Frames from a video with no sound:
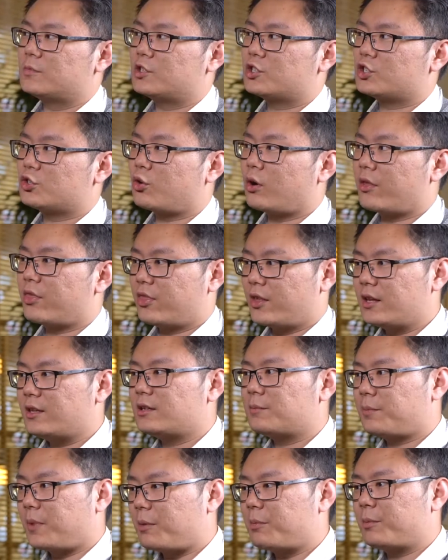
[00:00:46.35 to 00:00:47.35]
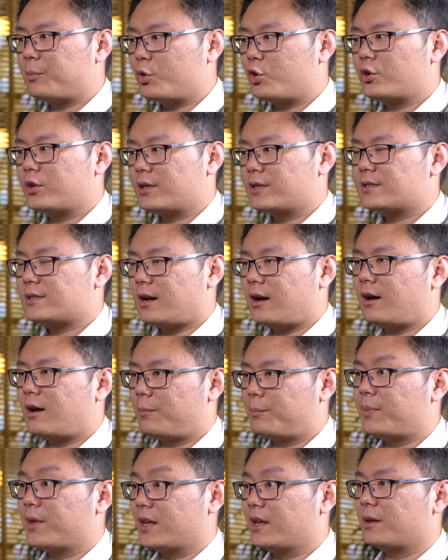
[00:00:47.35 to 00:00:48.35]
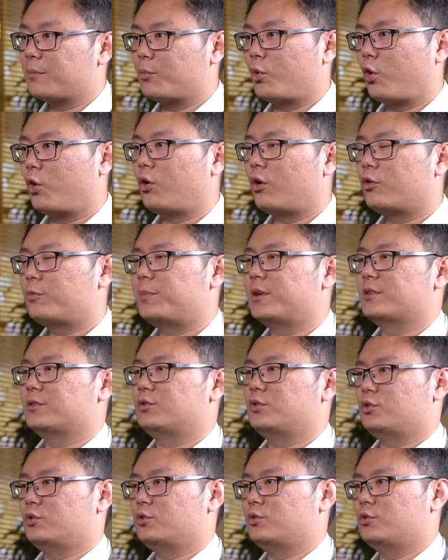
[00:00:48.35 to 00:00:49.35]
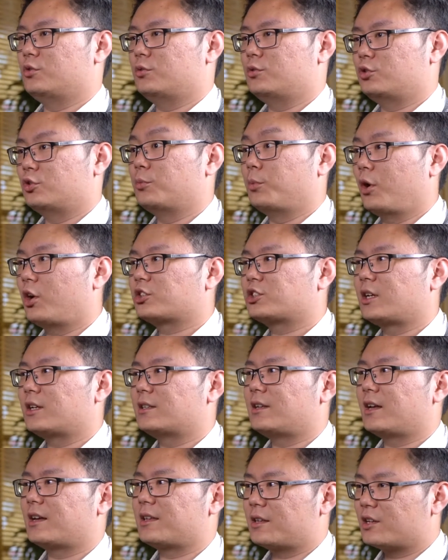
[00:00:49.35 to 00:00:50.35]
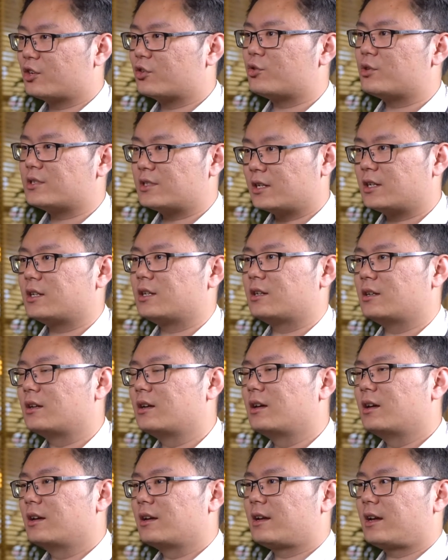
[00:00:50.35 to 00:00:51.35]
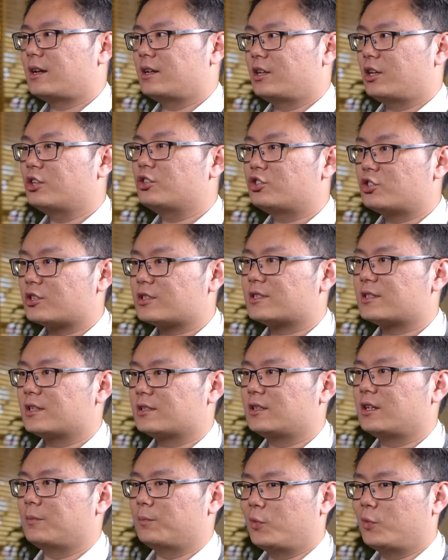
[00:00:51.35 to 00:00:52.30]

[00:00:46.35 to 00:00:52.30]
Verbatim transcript: So I think the public bodies are being more open to, to blockchain. They are increasingly getting interested in